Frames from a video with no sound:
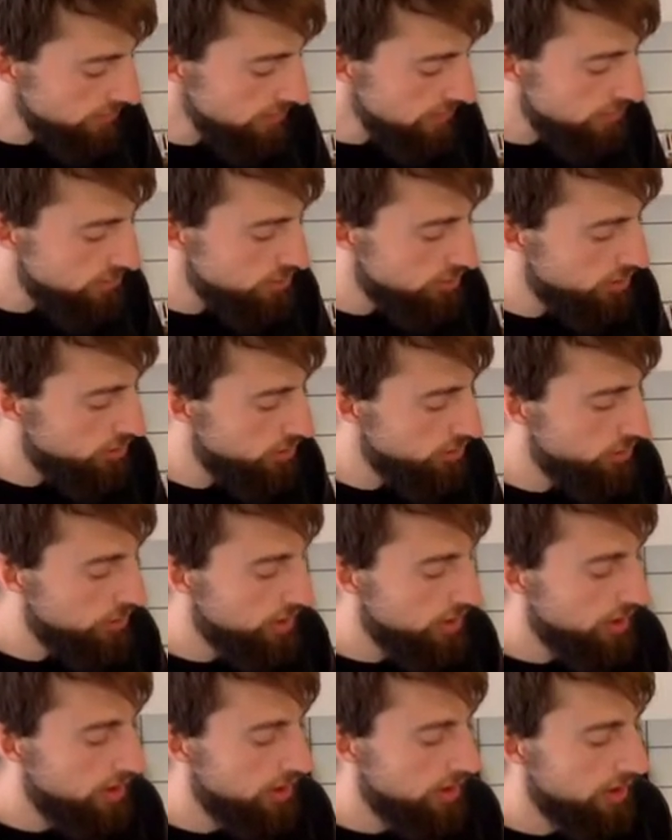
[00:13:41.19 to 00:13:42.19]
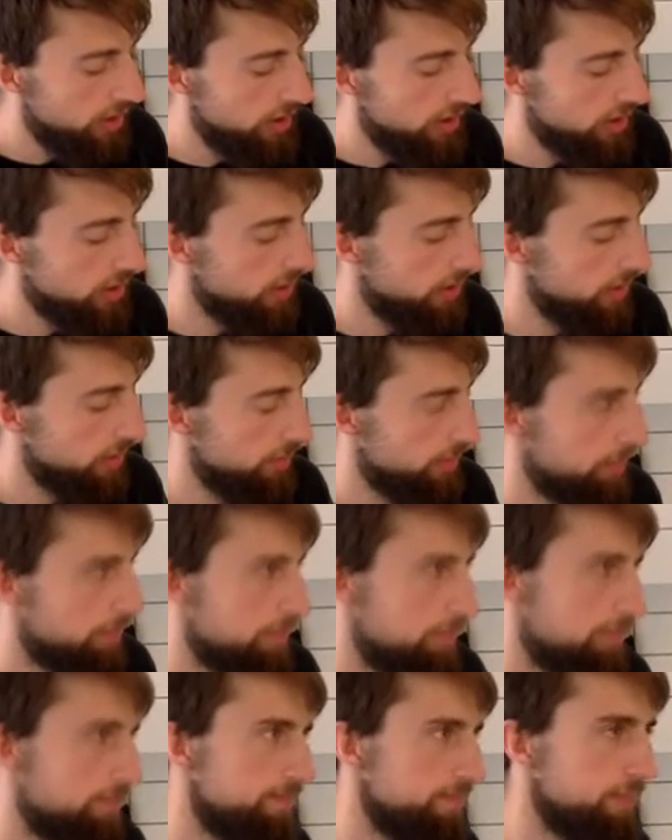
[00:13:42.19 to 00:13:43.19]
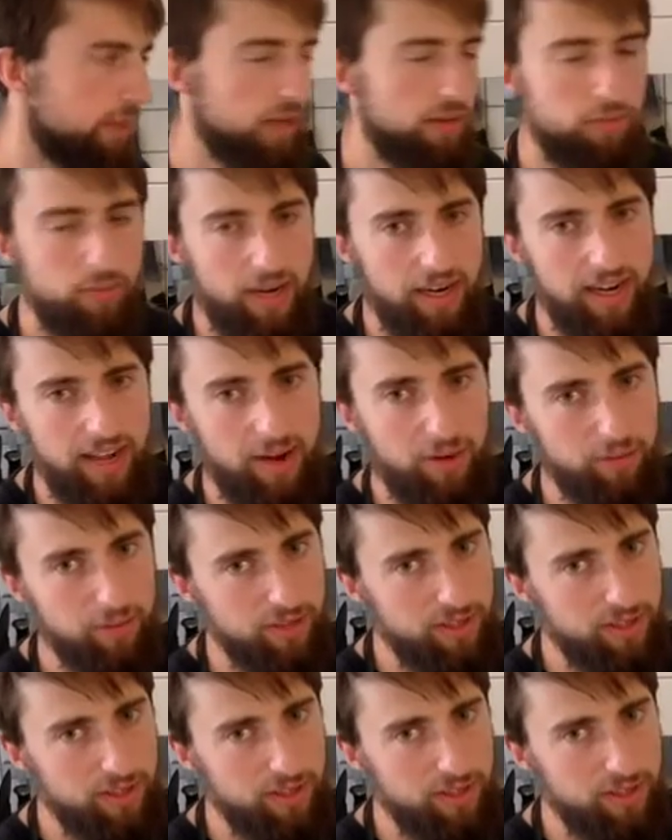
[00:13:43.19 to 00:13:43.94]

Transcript: so, um, but right now